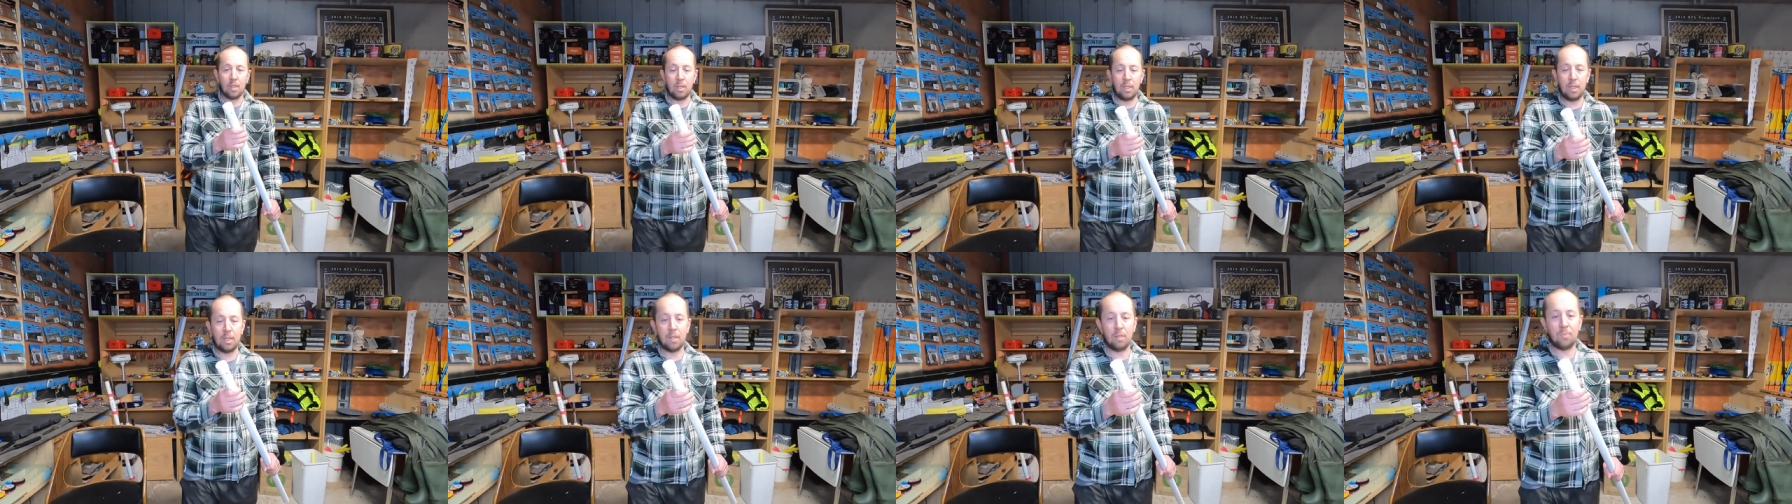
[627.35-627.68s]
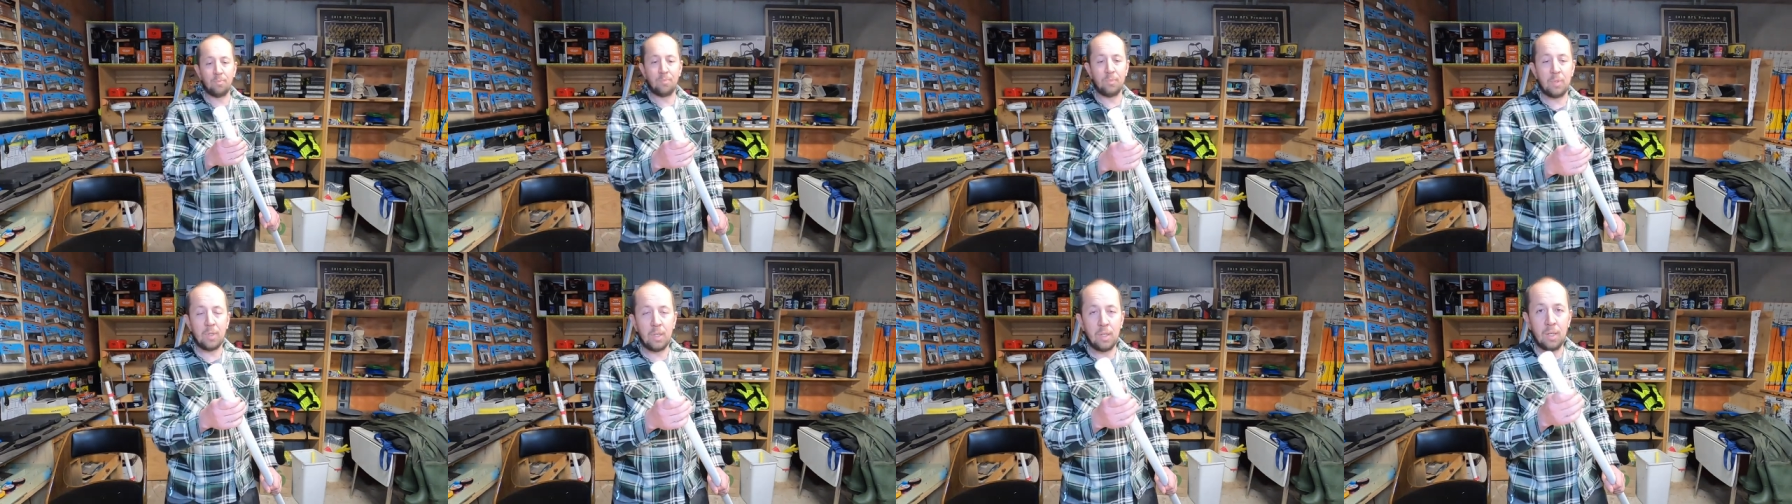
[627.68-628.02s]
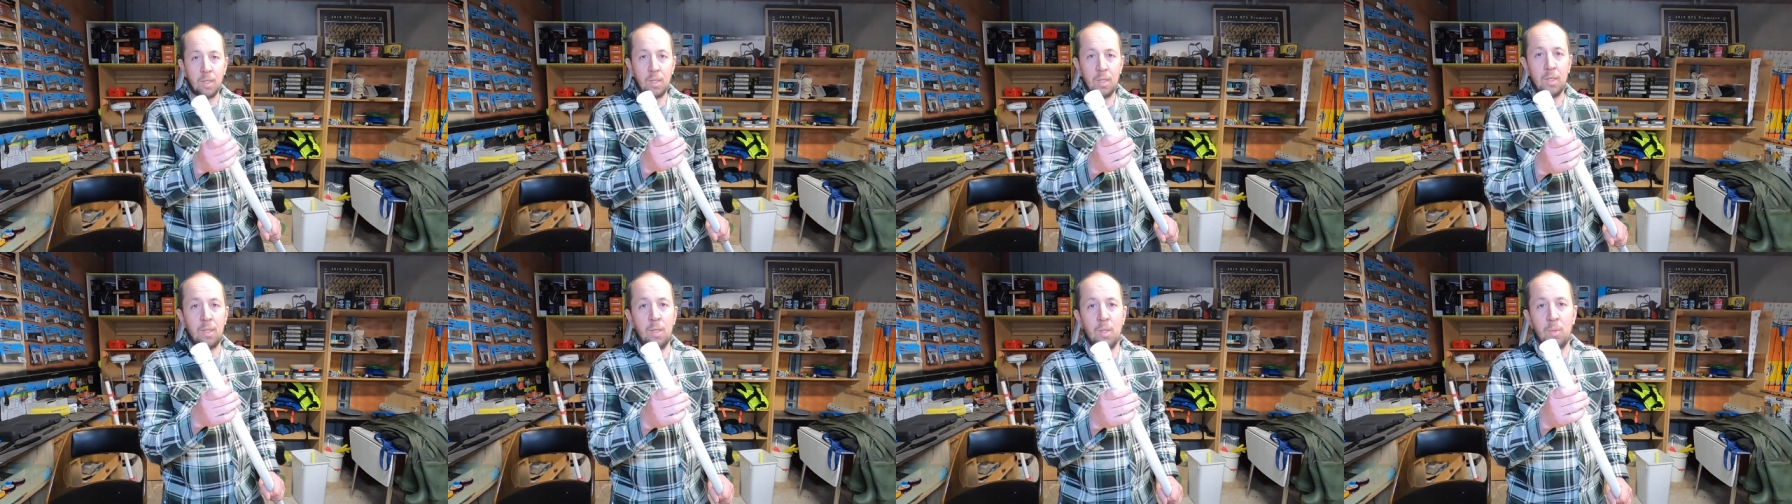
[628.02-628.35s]
Now,
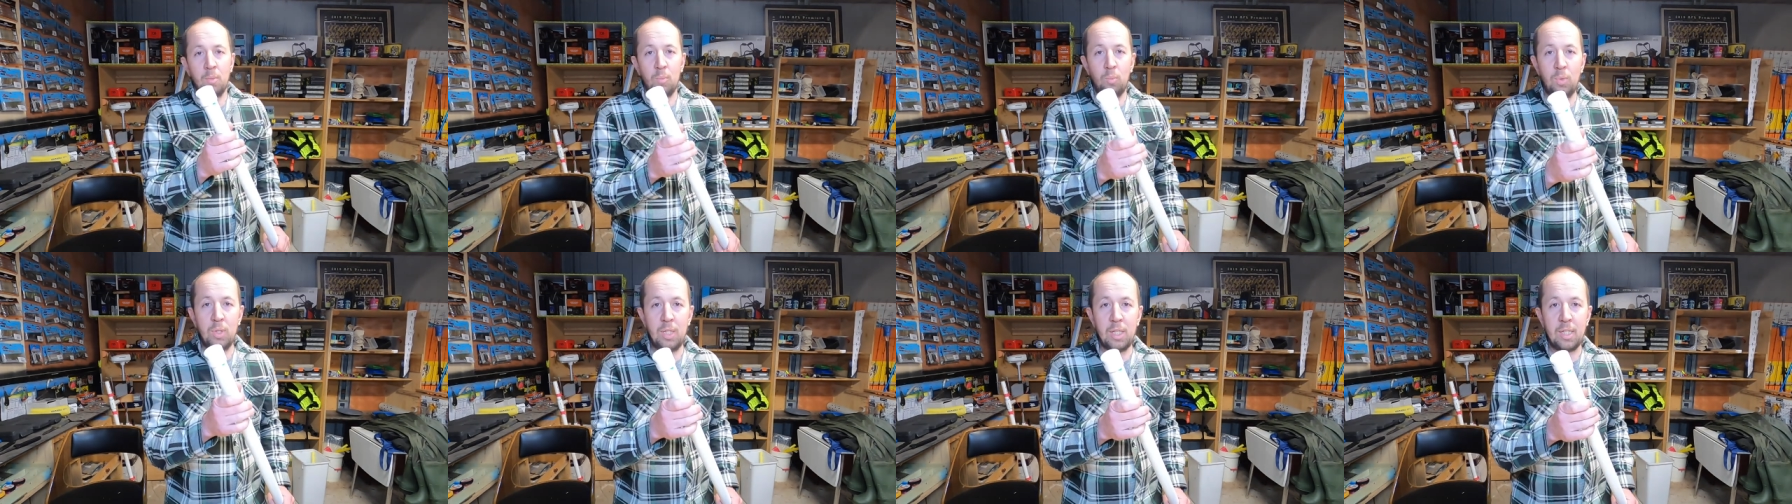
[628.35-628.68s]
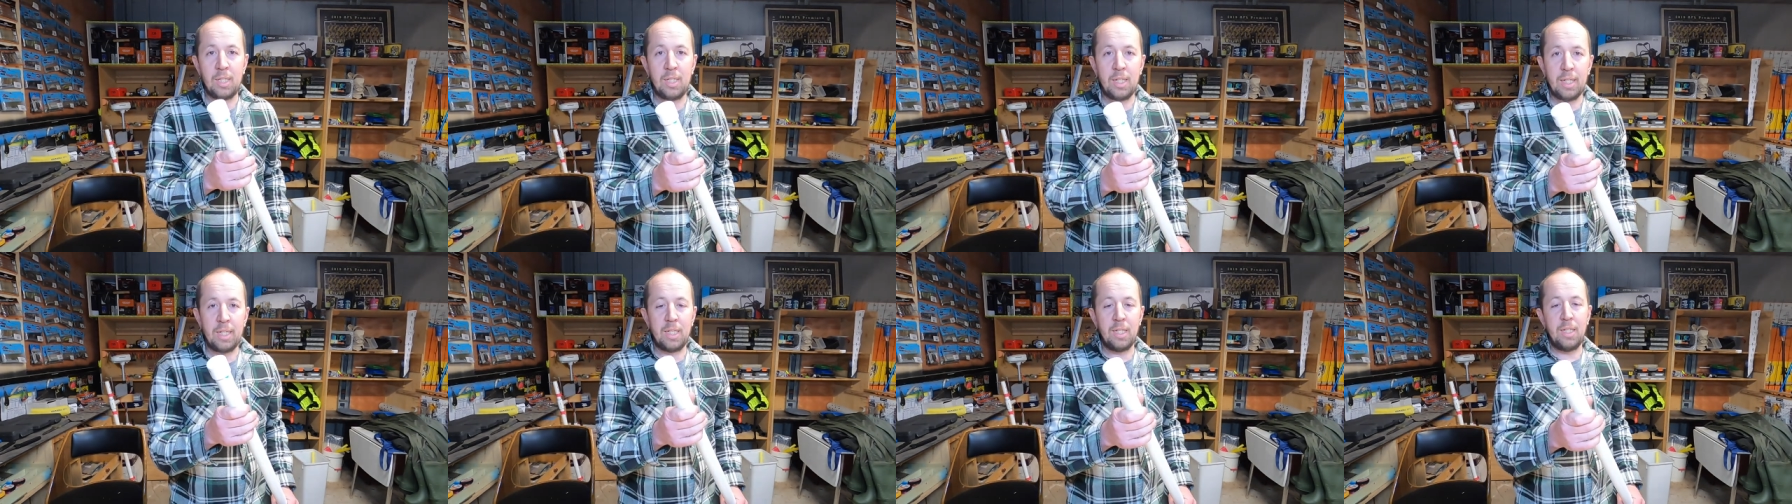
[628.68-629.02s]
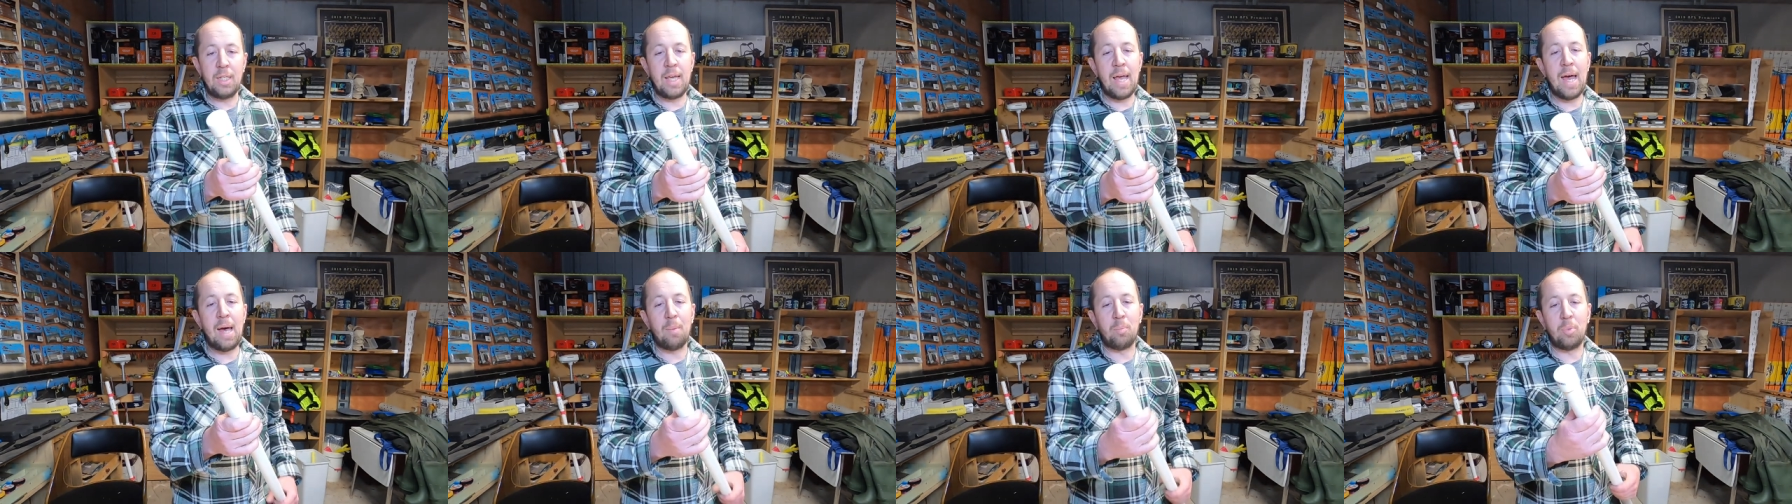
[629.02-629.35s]
with the
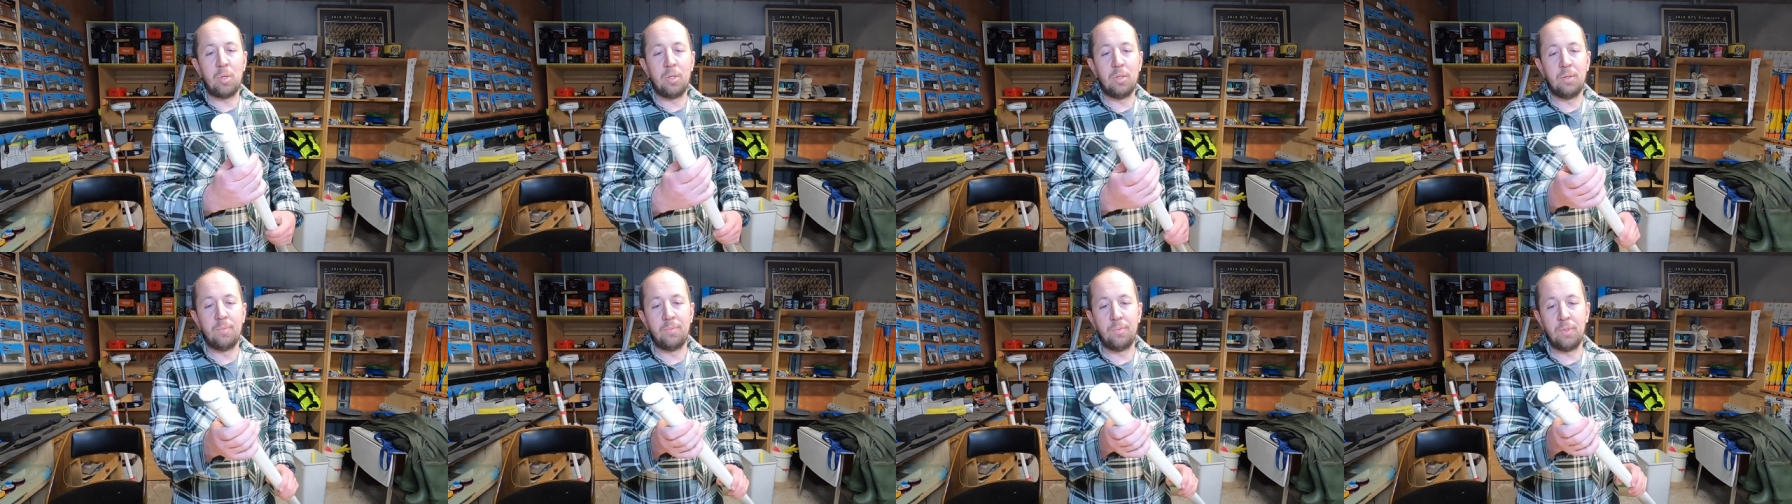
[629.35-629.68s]
second cap,